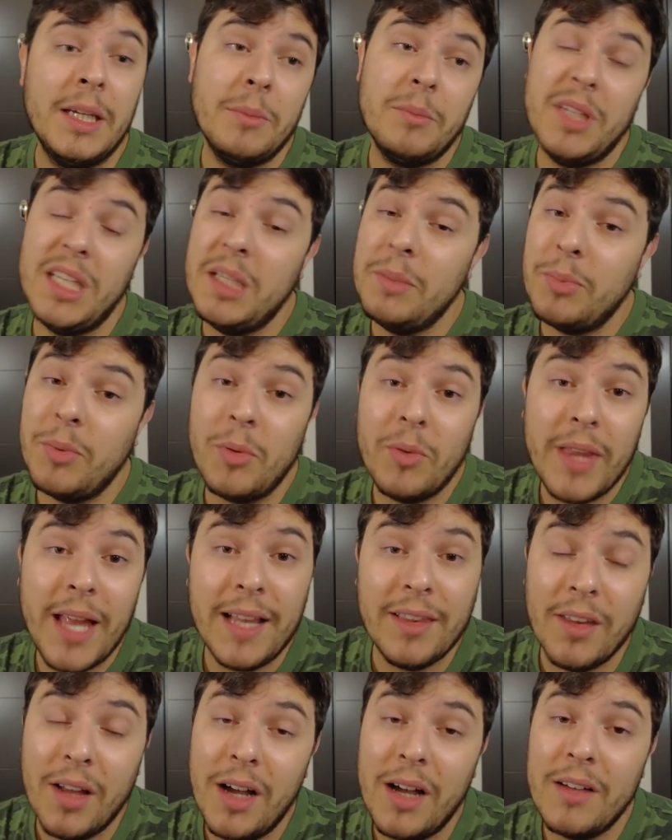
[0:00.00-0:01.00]
people
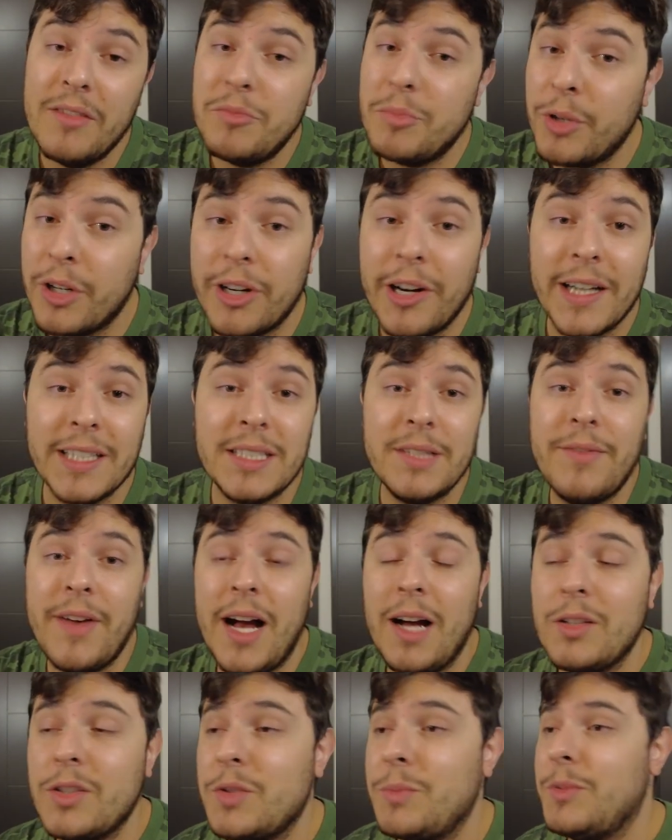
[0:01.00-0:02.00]
that love progressive
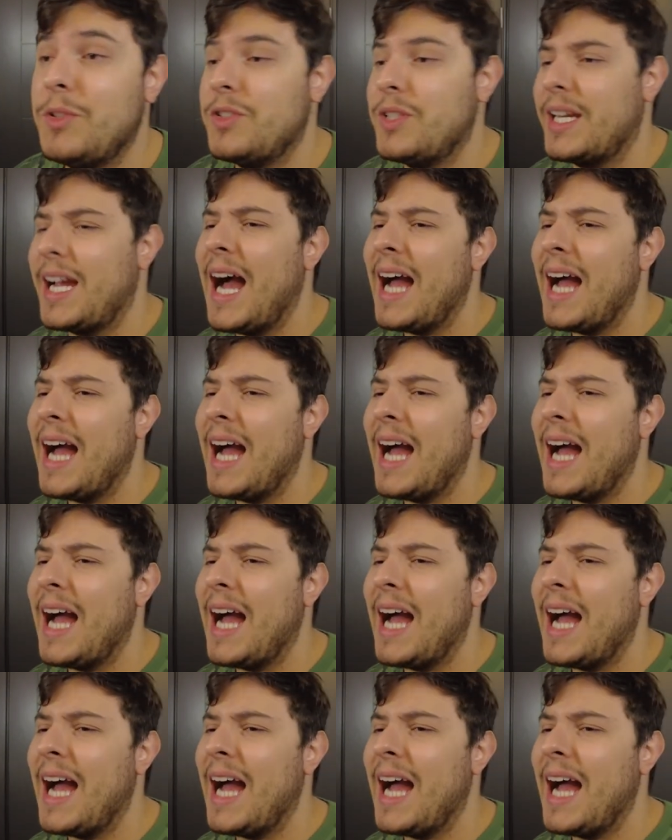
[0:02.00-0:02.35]
house music.